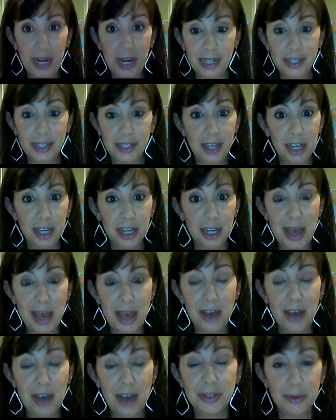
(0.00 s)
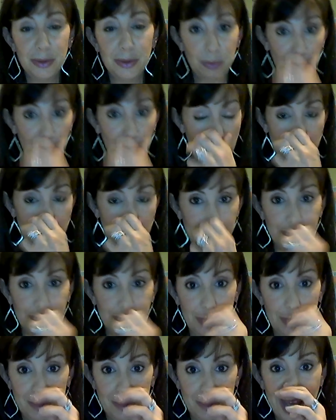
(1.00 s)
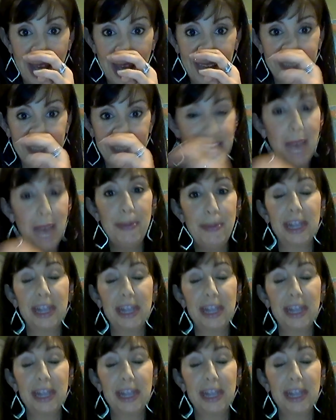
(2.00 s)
to talk about my topic